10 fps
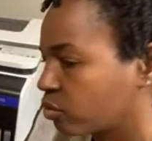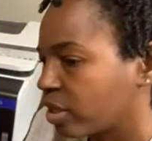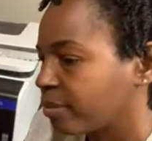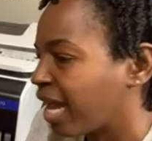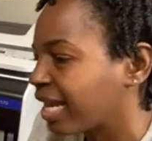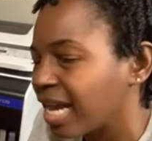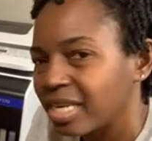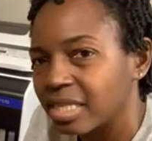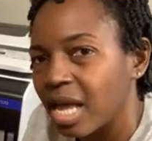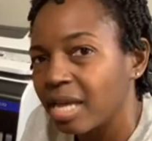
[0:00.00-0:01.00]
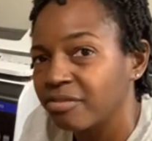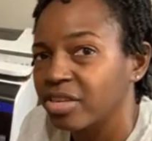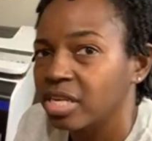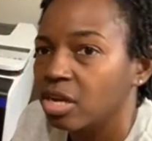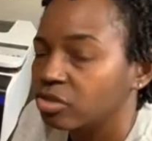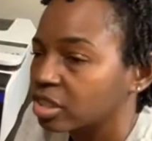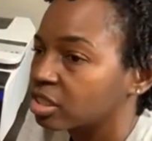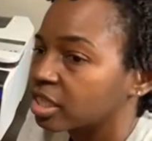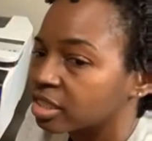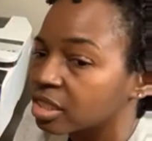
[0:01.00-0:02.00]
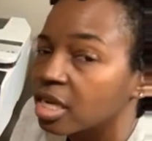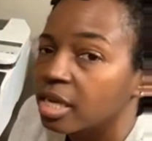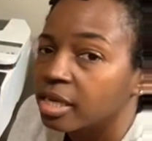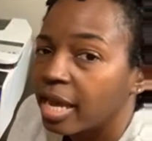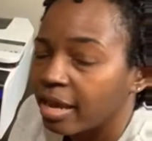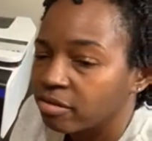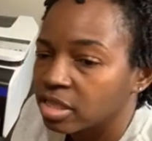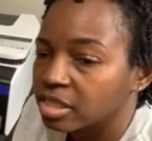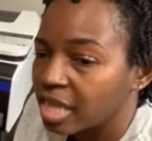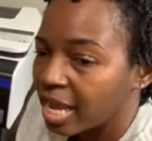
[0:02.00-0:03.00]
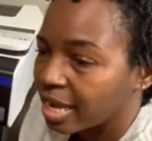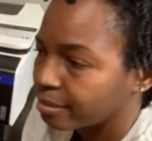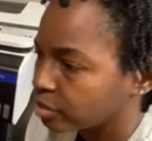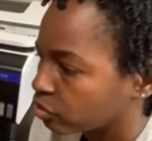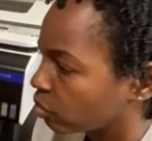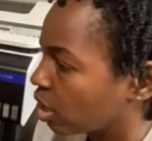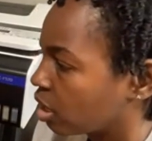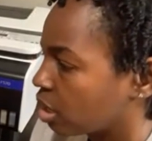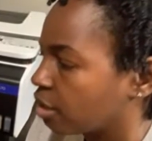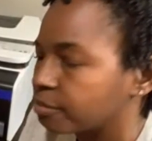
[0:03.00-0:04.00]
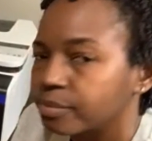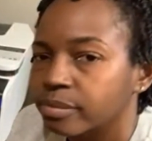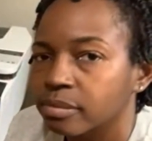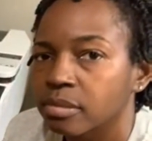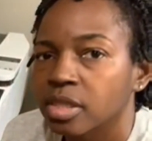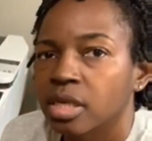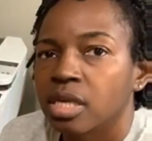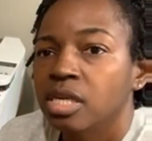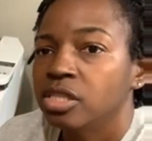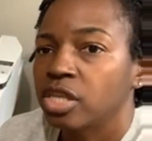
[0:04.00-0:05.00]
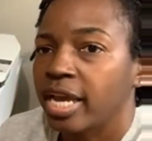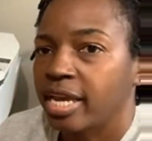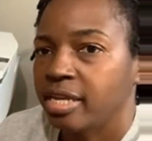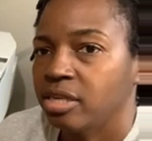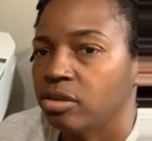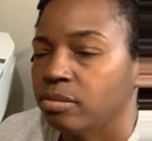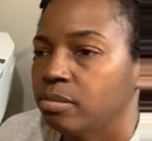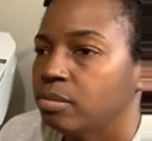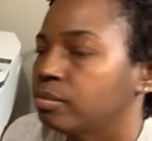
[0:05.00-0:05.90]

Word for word: week. But I got a lot of videos. It's just having the time to um to edit them.